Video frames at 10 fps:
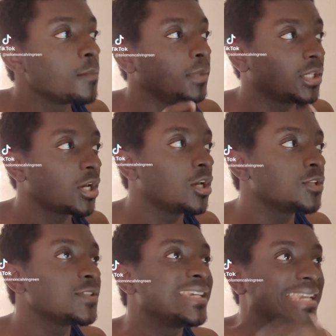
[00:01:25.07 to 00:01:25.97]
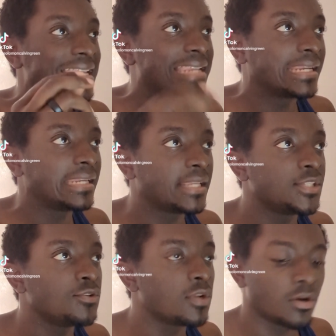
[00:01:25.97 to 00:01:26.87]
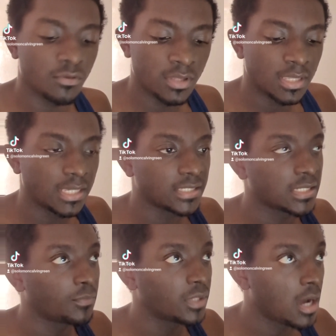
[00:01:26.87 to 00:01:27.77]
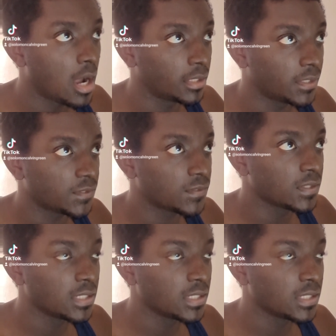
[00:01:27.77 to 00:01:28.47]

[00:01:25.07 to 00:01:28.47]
Because in 90 days, you know, is someone honest?